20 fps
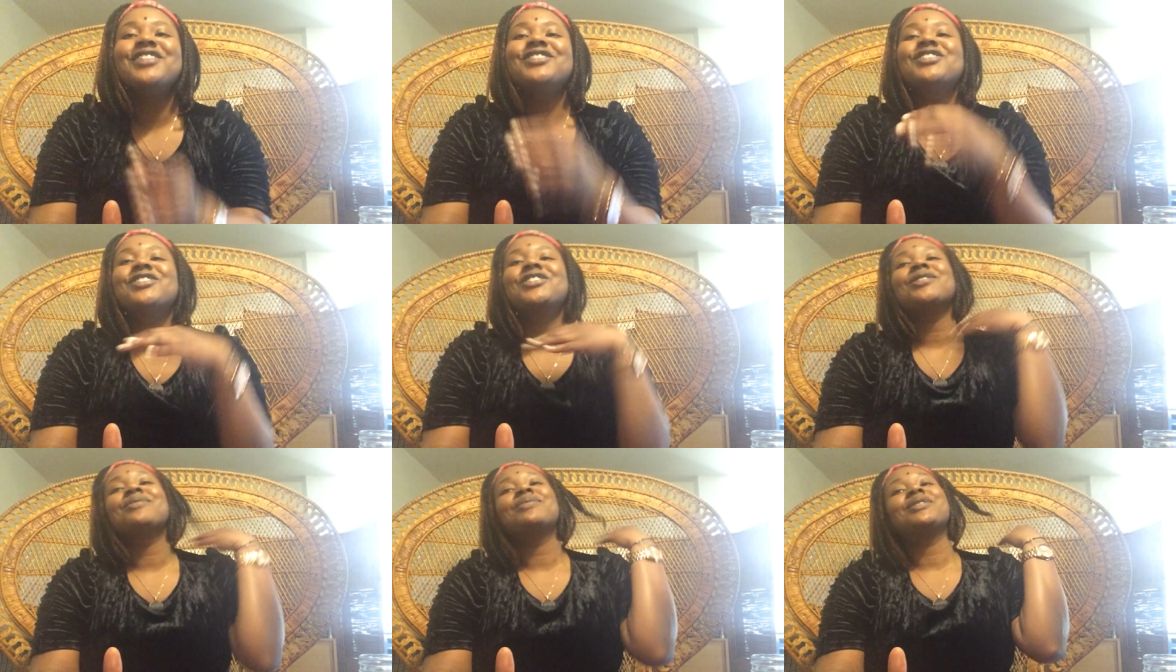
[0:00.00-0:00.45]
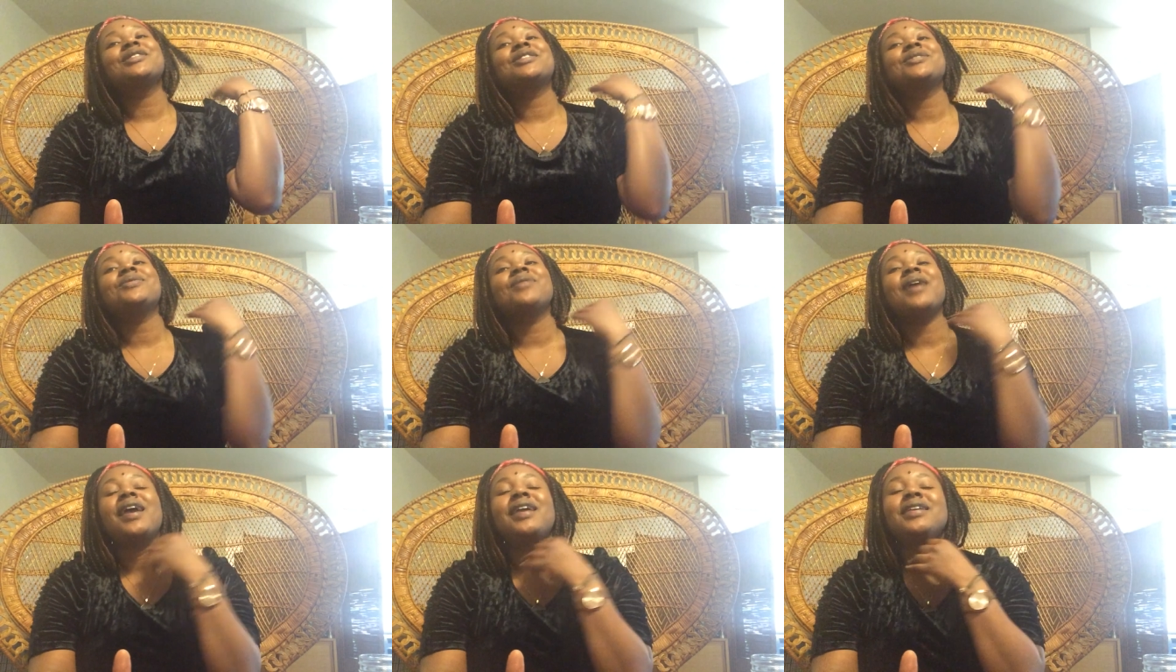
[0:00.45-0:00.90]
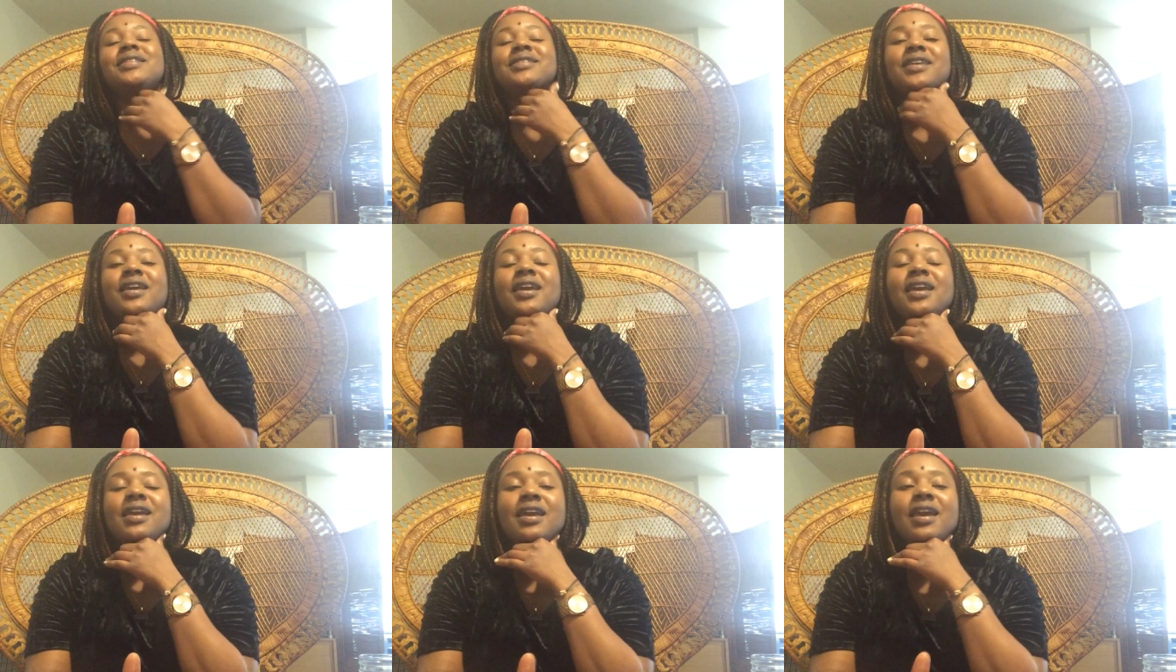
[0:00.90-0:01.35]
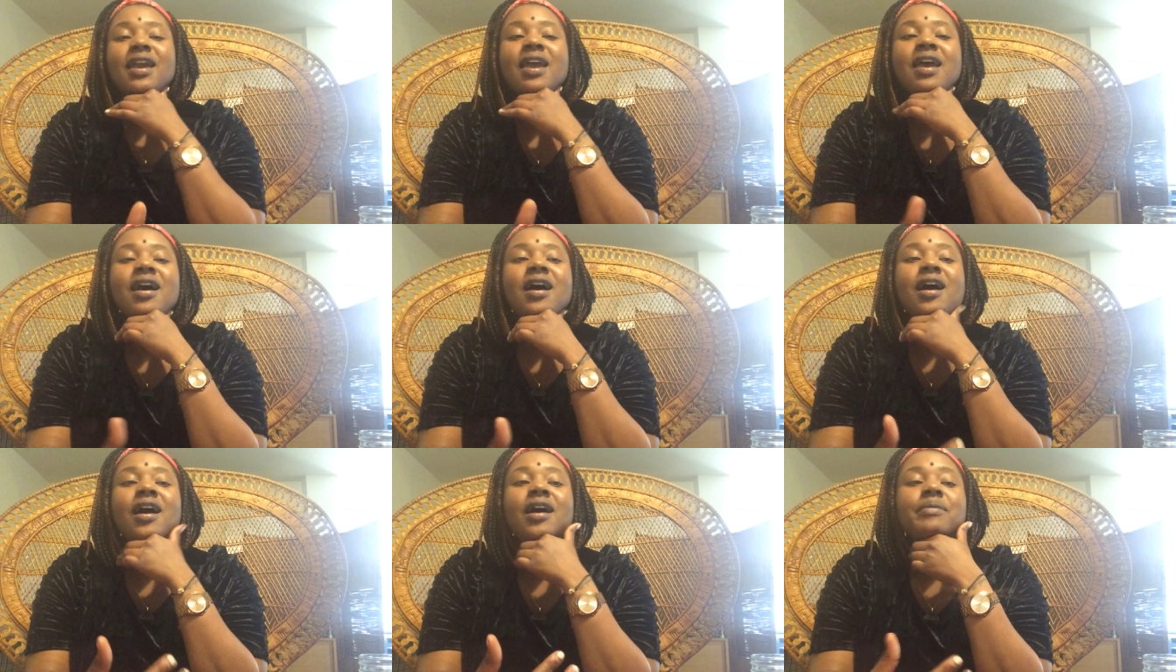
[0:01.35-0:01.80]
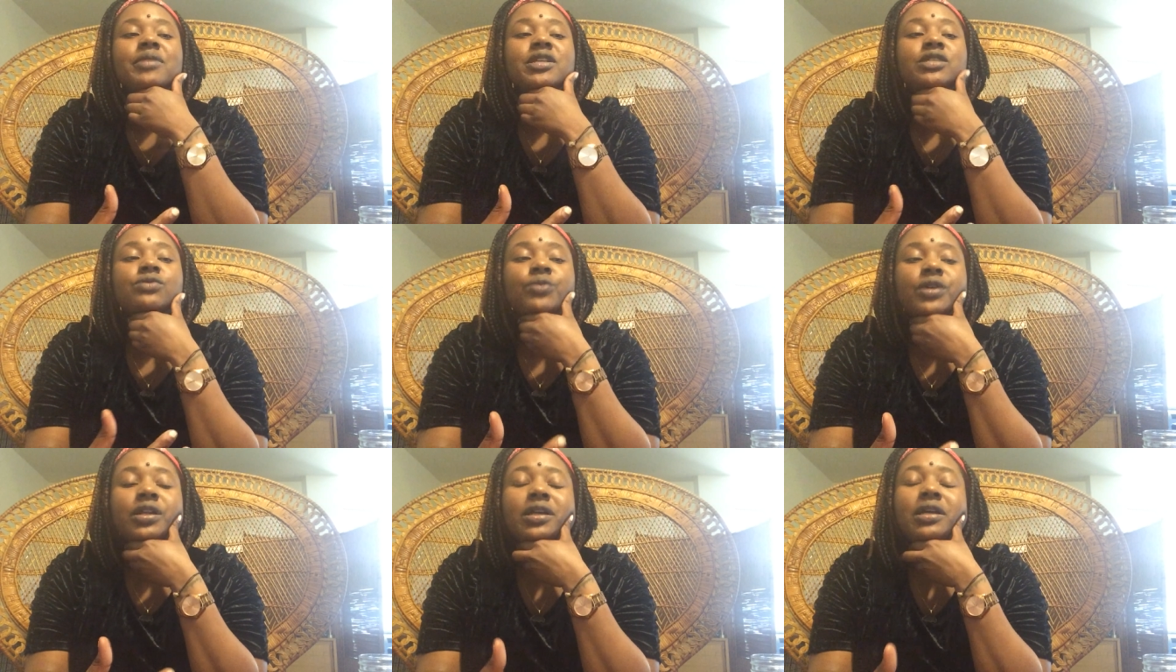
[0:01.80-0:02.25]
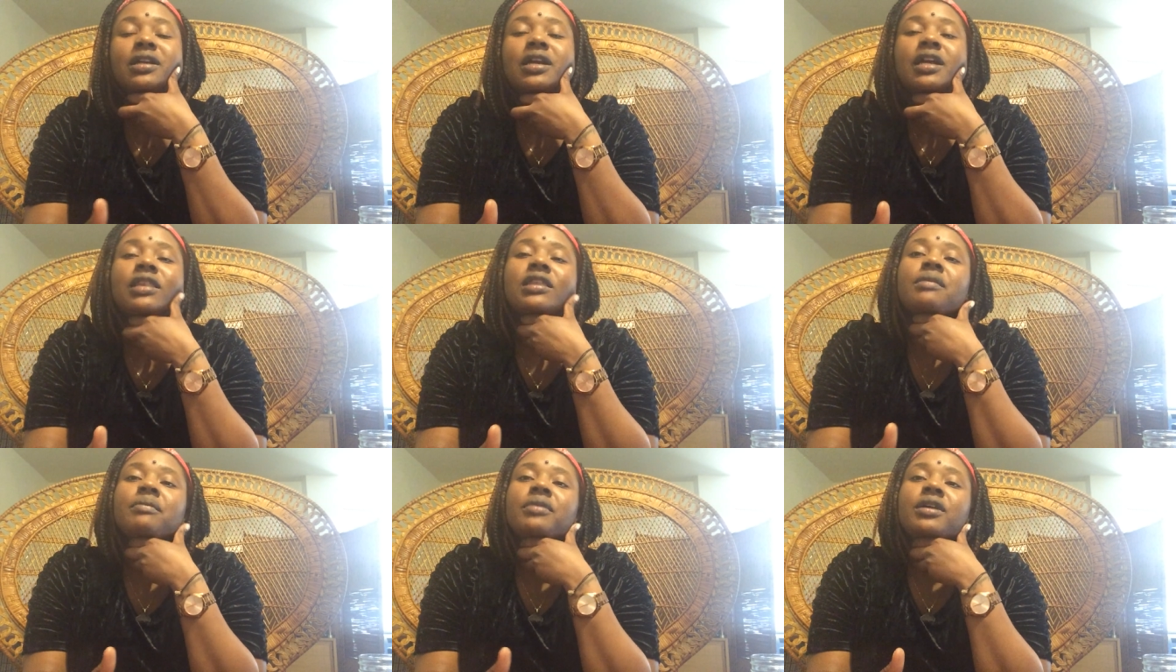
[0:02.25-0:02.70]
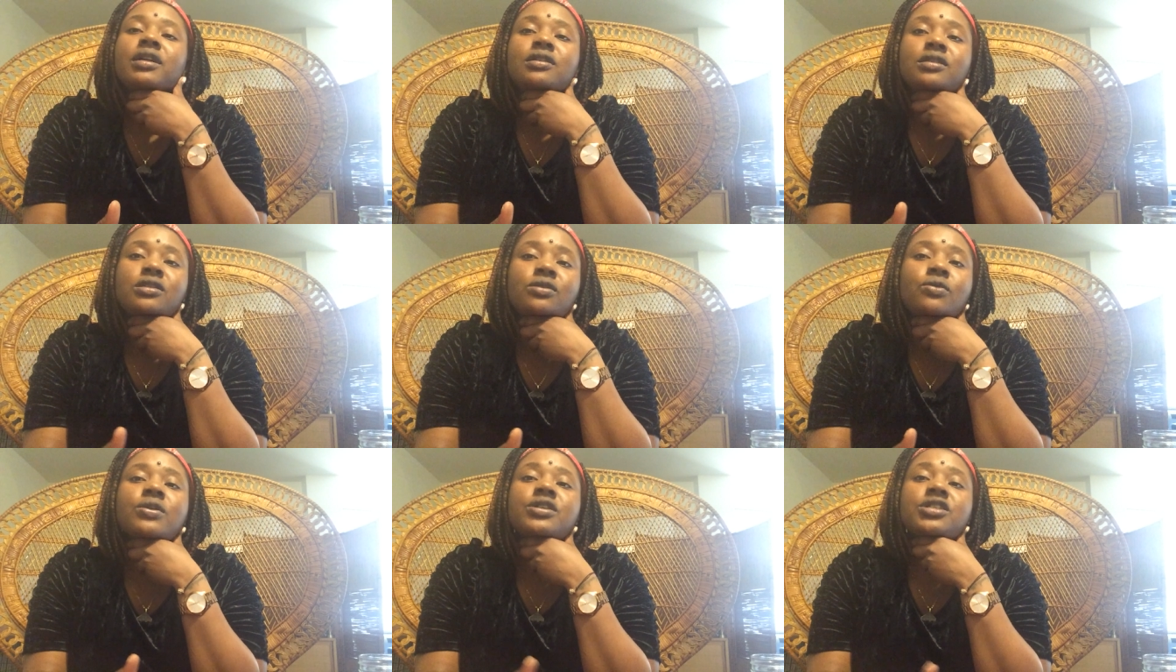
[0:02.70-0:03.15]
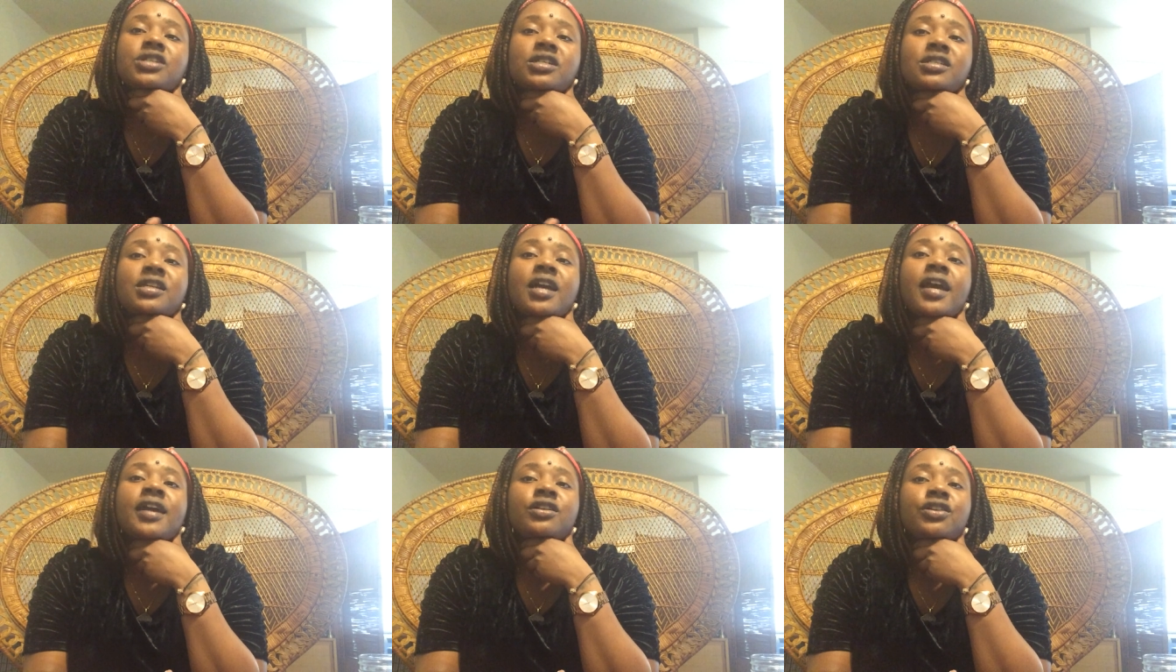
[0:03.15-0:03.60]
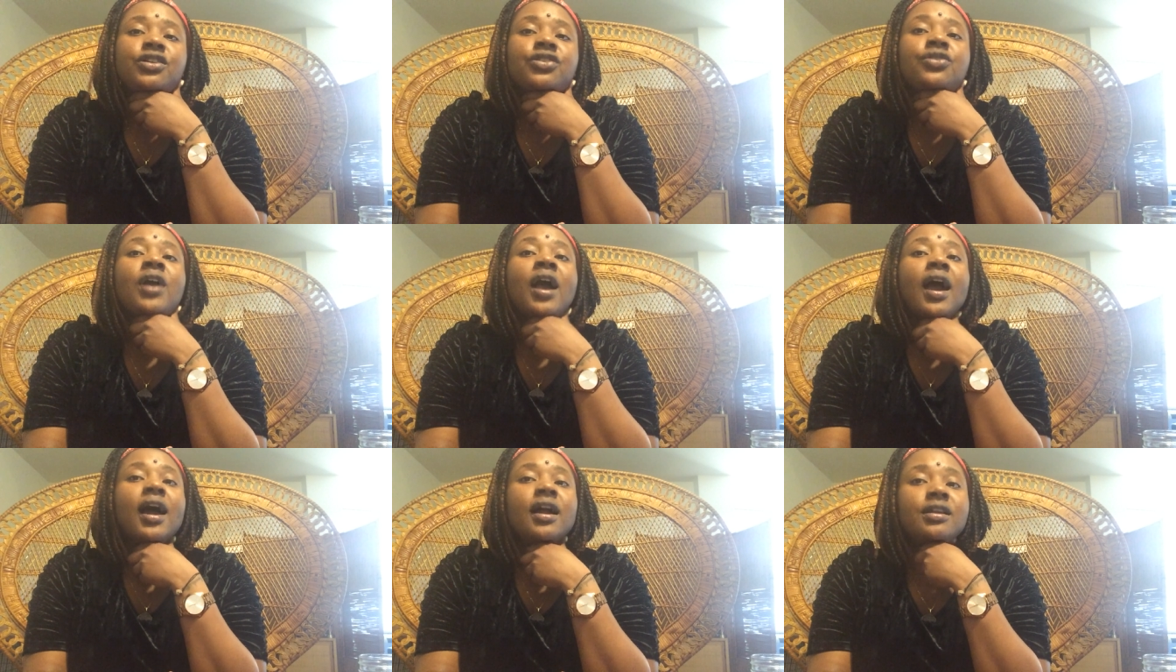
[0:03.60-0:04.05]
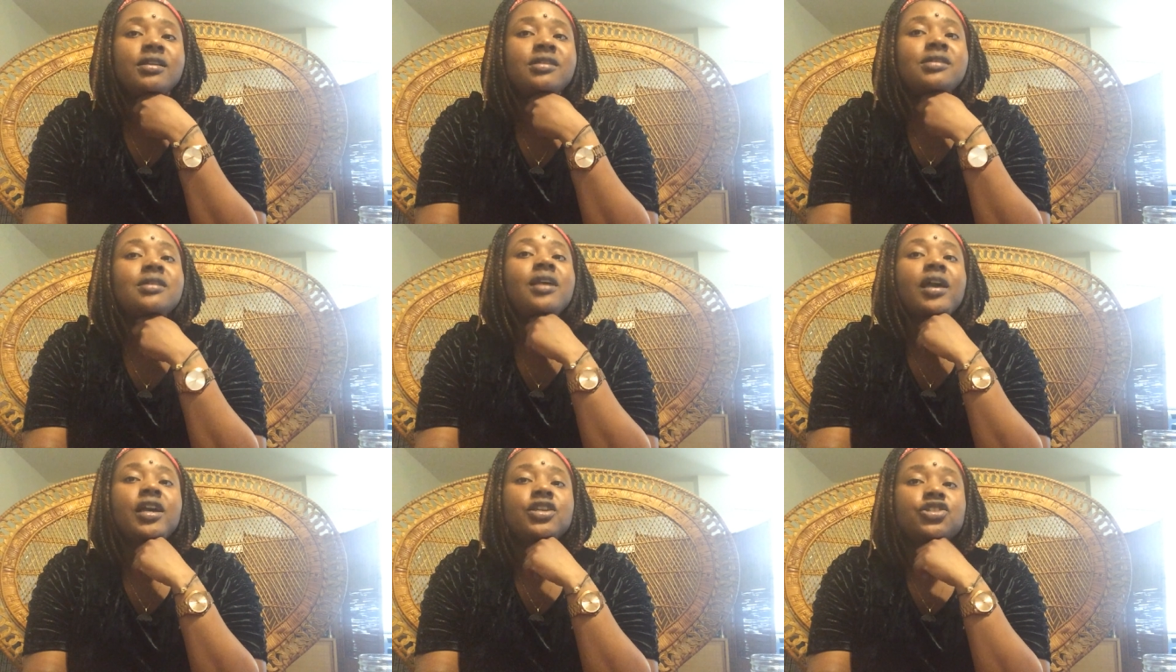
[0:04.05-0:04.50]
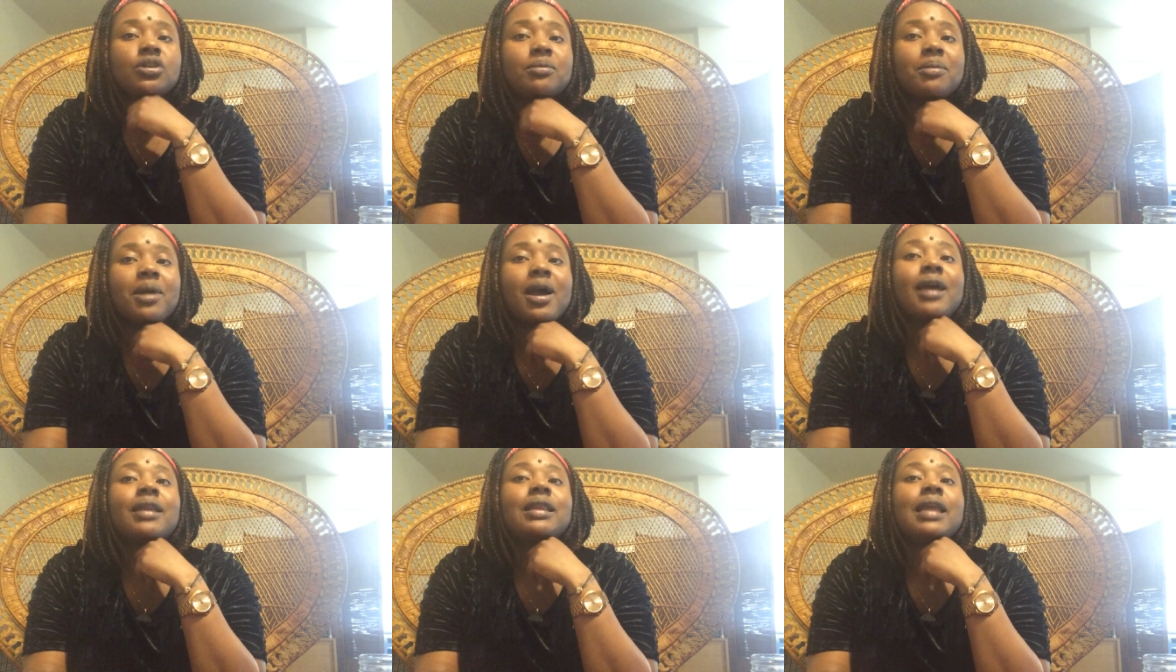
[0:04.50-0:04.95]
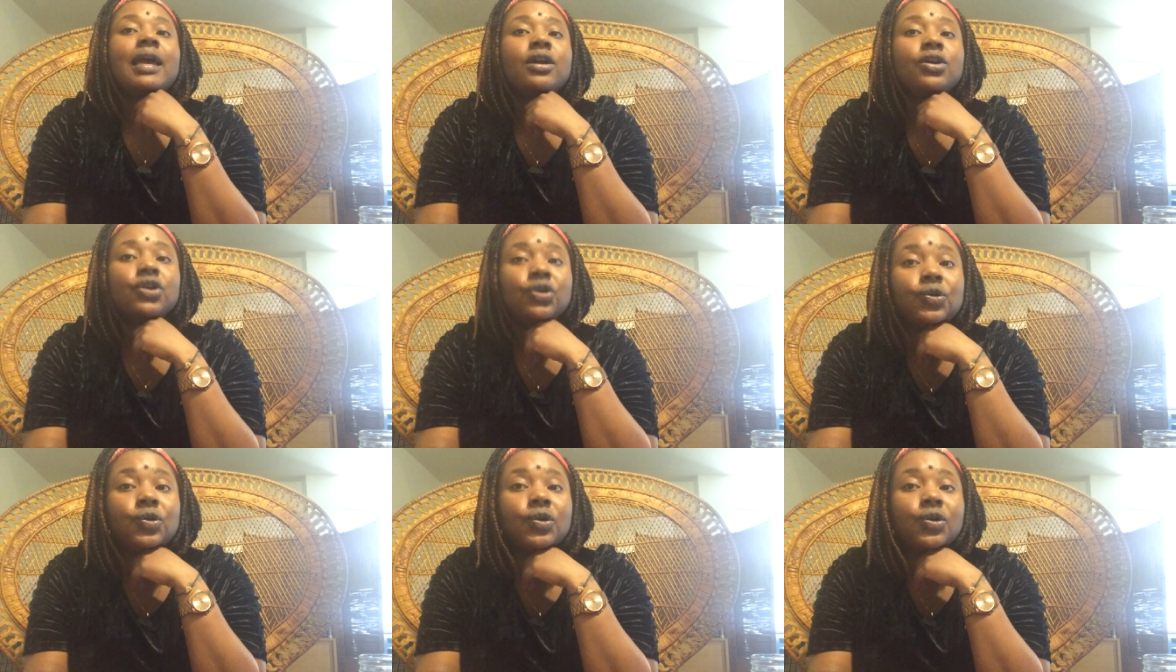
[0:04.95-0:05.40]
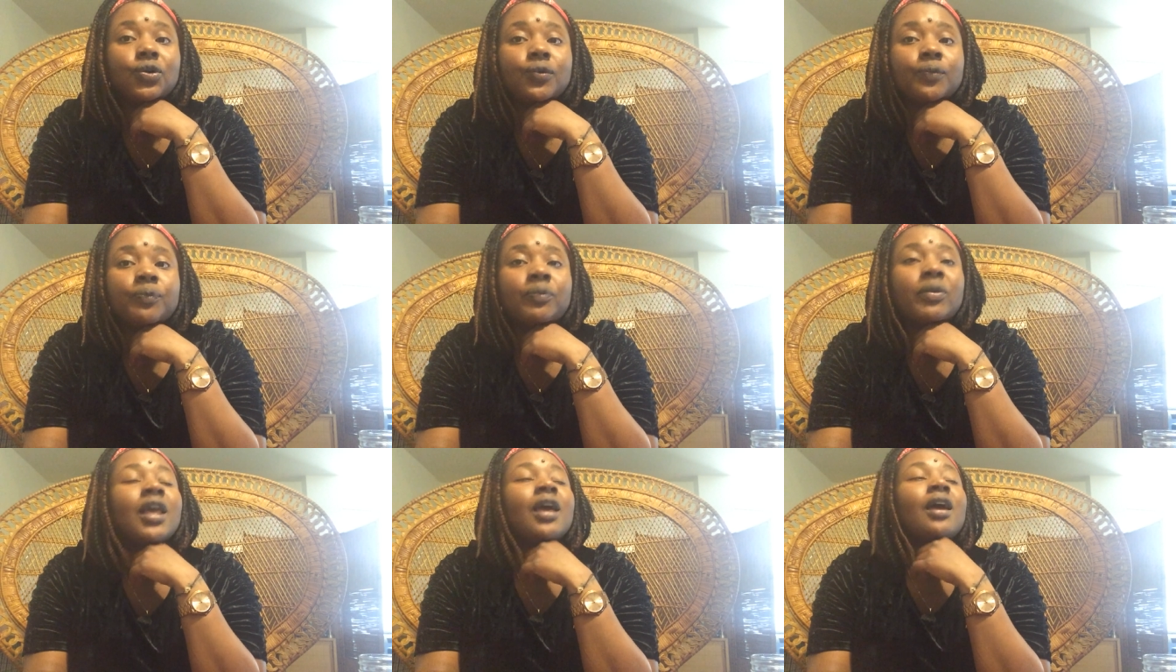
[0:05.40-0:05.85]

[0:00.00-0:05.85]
angel number 218 um it's really nothing but a storage container you can honestly look at your mind like google